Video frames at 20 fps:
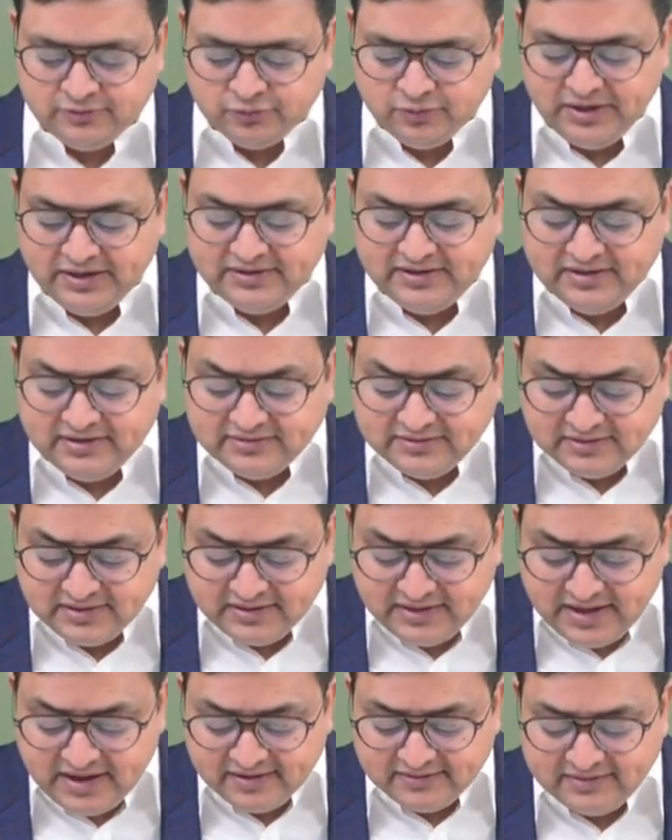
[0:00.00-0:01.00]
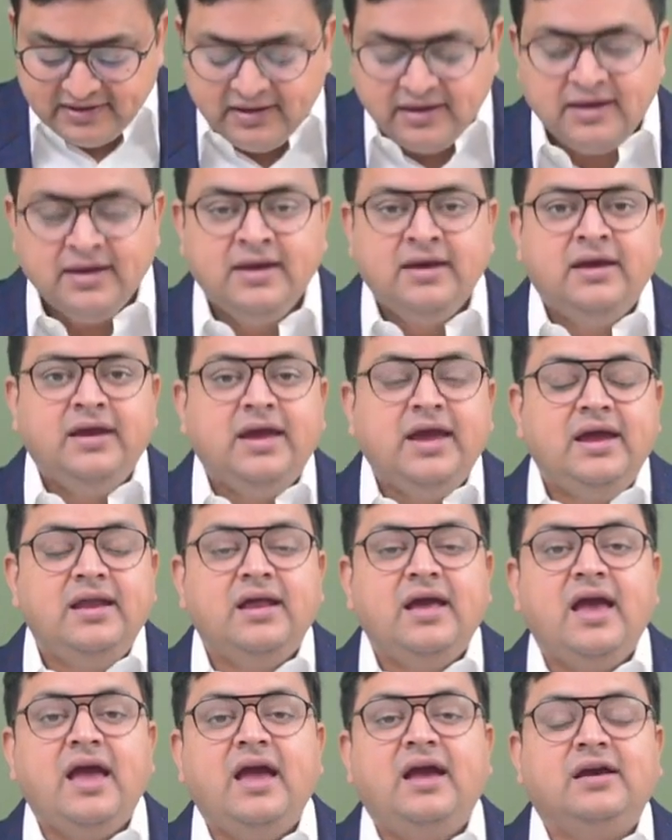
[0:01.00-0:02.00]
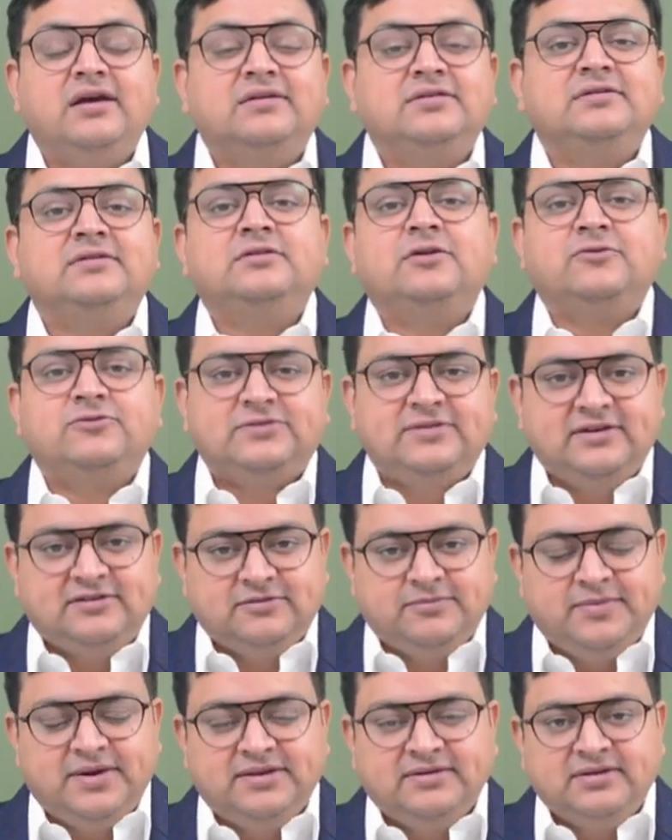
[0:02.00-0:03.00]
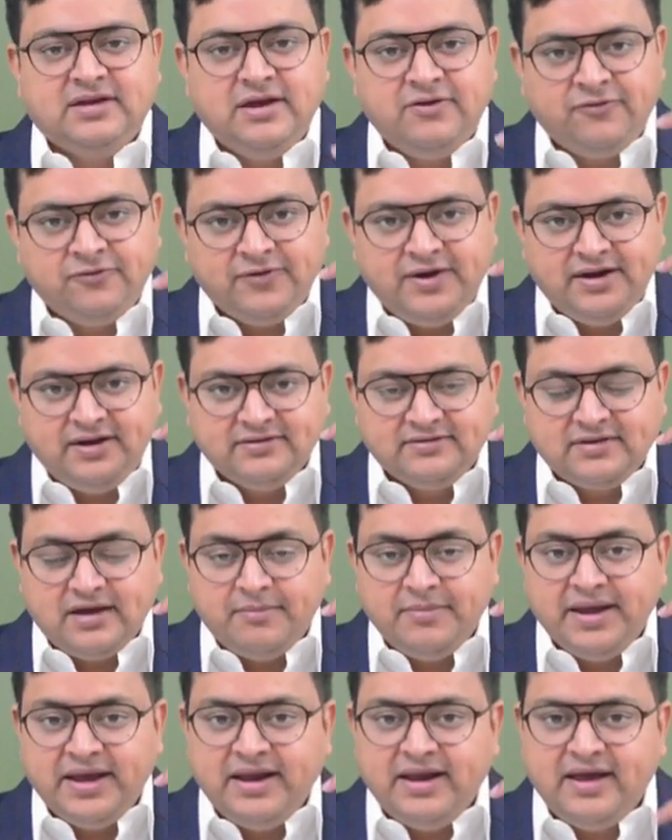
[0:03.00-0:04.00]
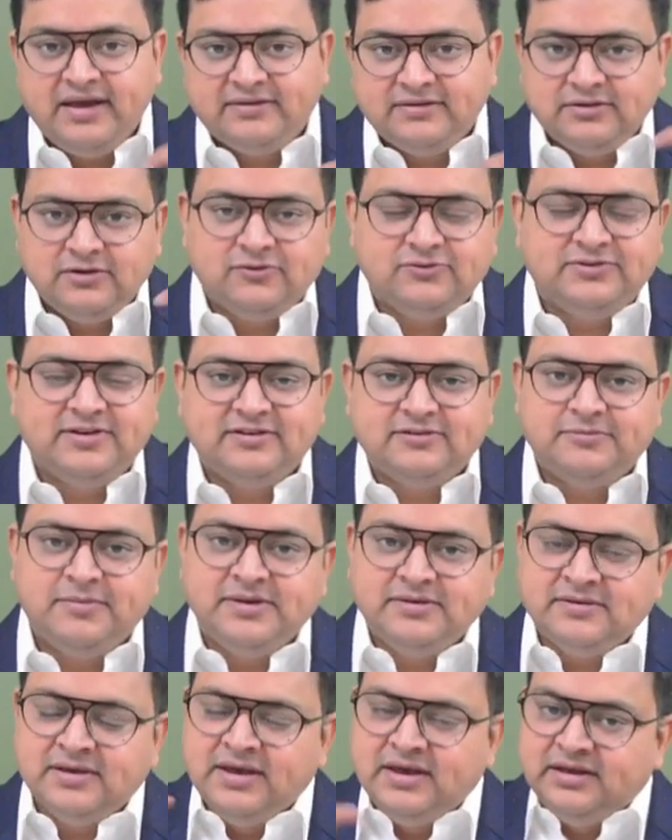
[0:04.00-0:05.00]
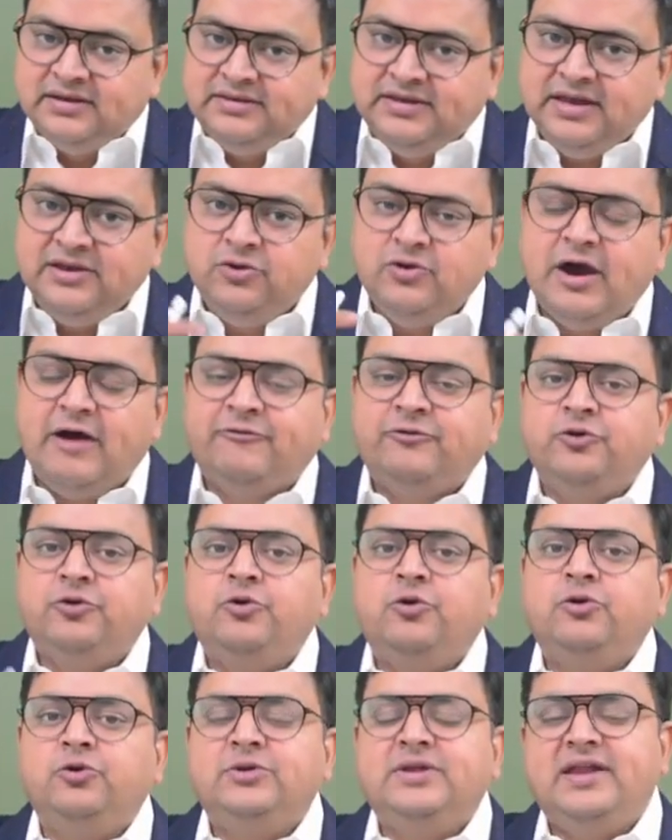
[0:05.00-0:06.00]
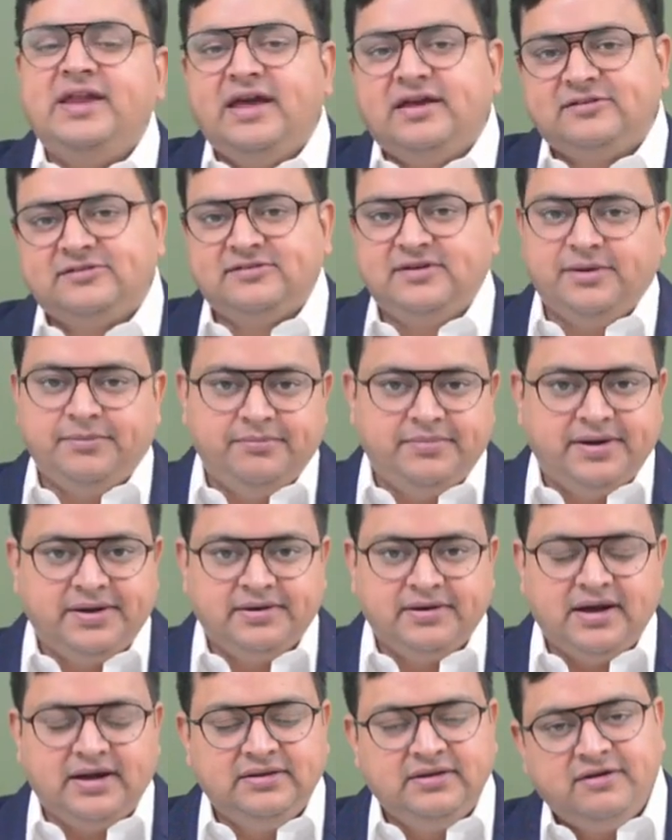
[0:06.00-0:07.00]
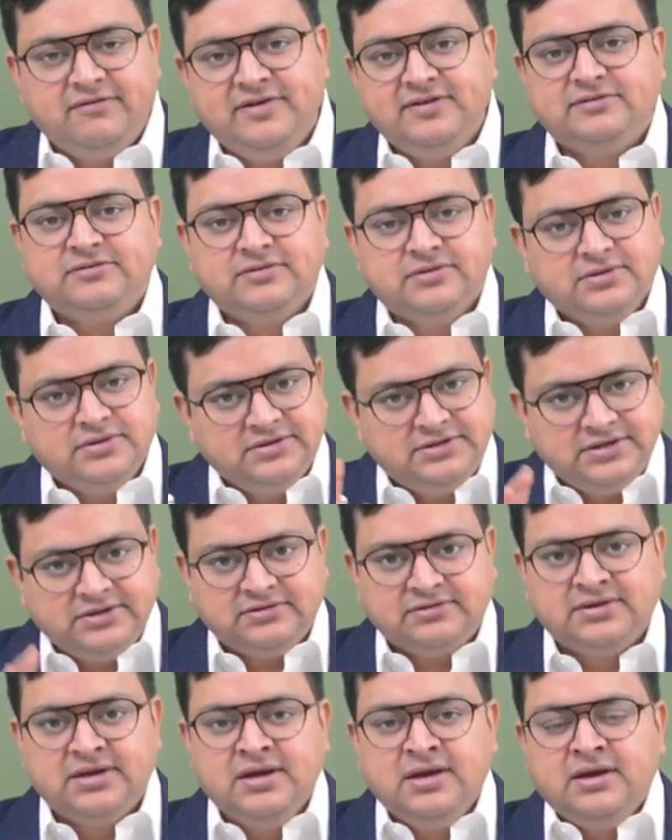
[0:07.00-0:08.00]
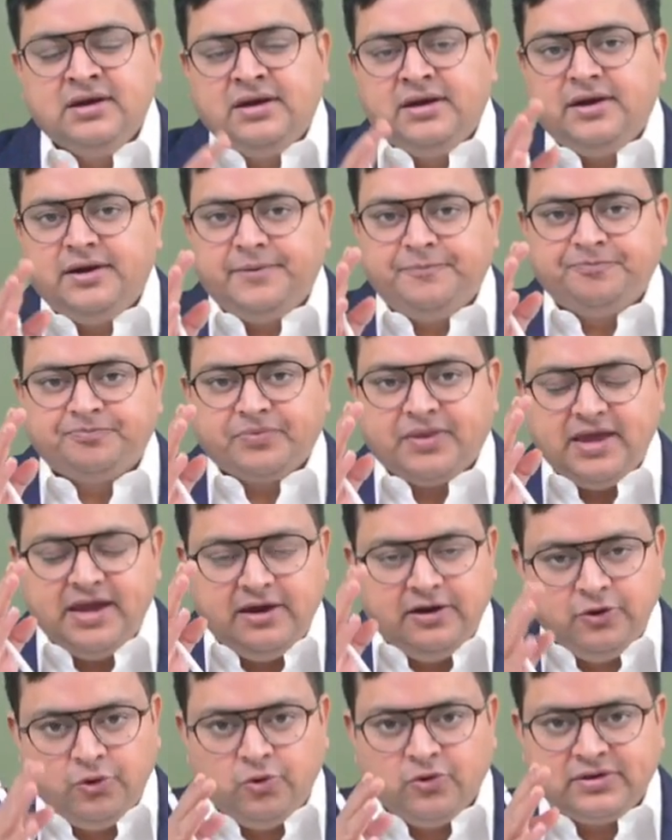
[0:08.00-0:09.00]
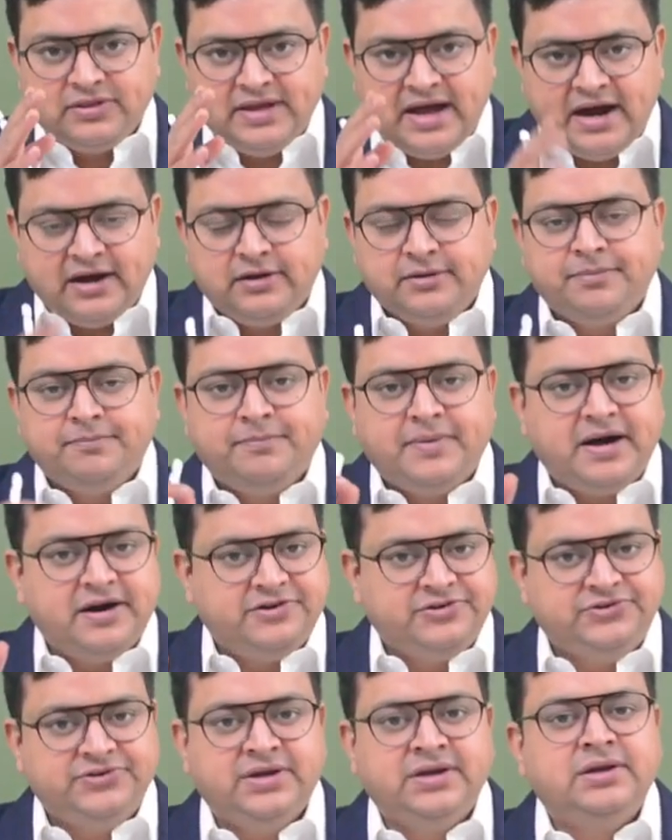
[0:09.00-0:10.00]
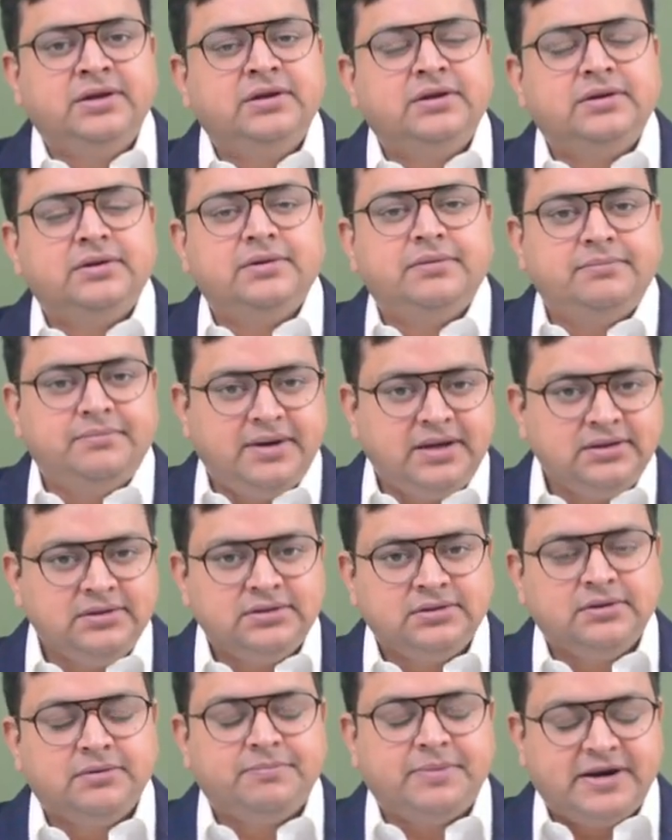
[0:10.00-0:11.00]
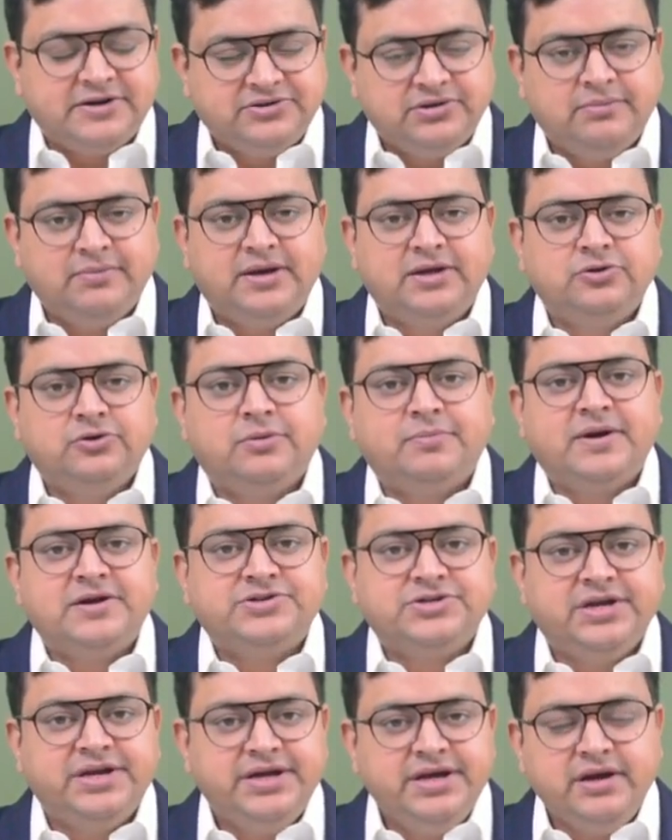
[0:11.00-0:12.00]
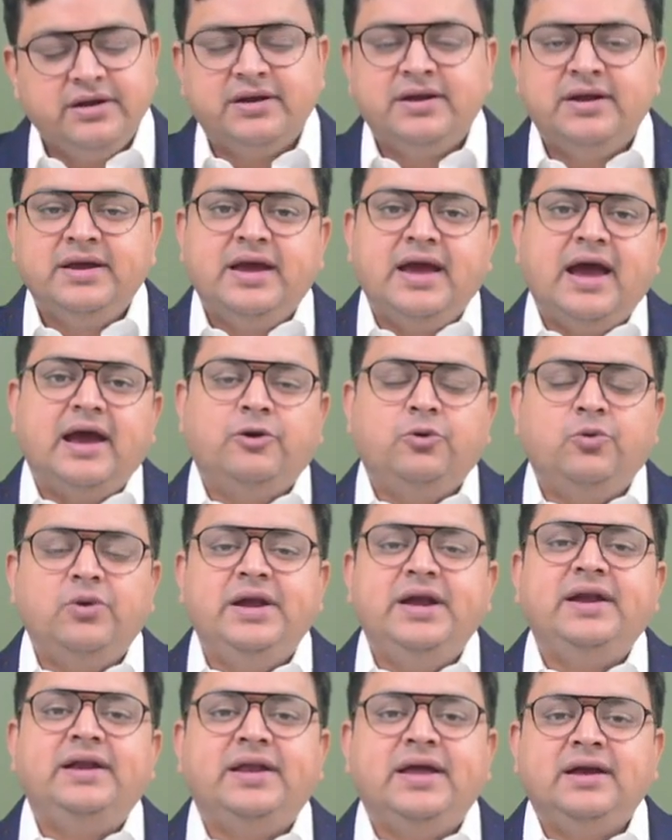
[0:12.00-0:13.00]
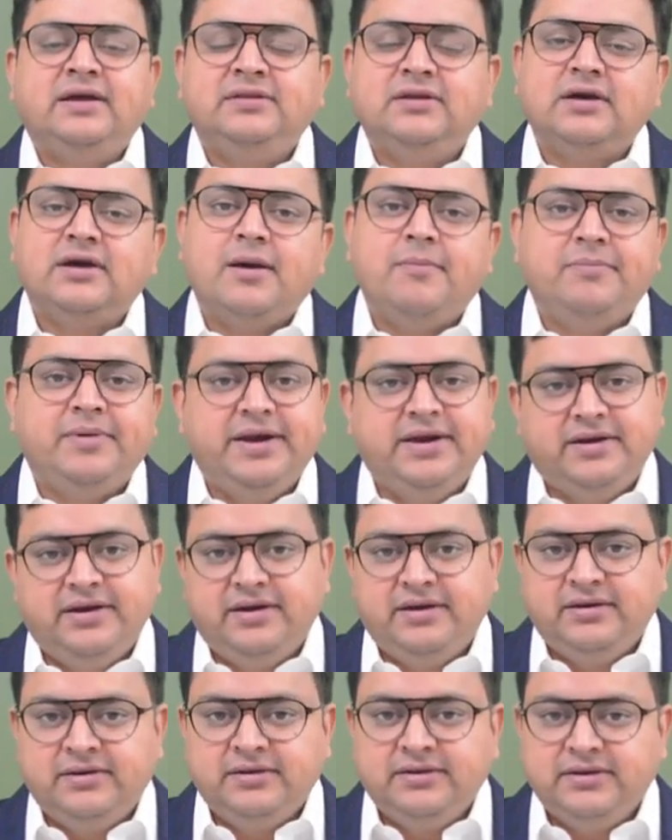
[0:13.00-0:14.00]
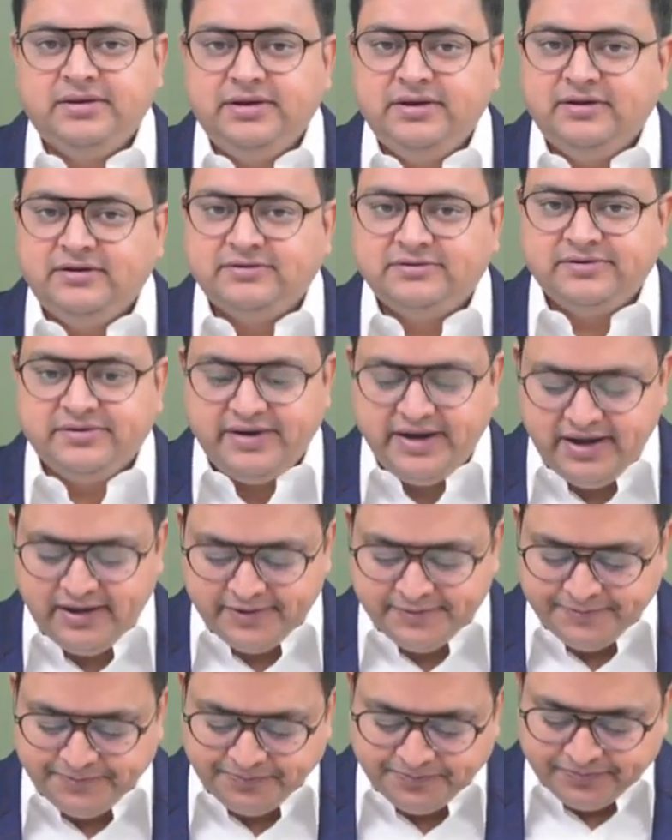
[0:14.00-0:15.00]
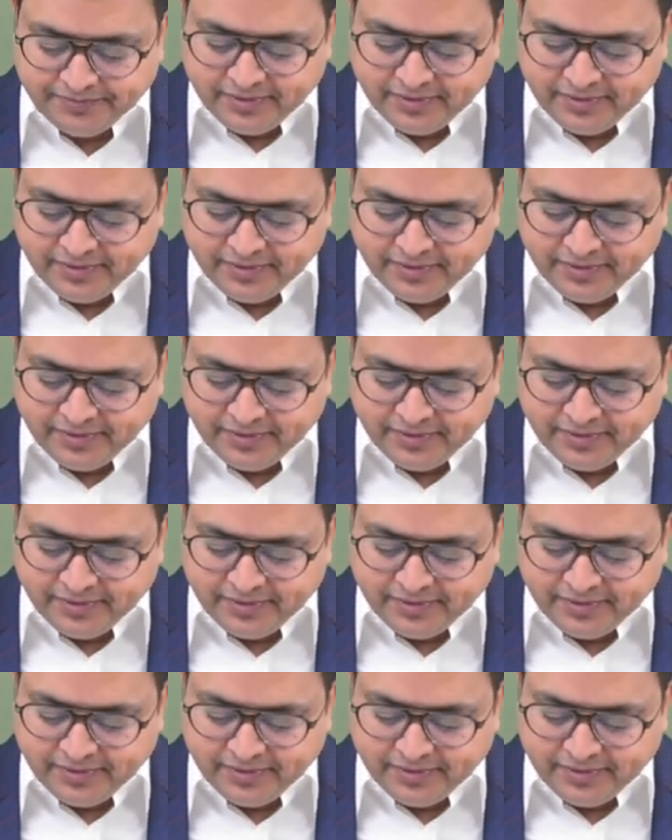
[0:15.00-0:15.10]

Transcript: So they are saying in excess of 6 months. If it is coming in excess of 6 months, then you have to go to the next number. Otherwise, just ignore that partial month or partial year and only take the completed years, right?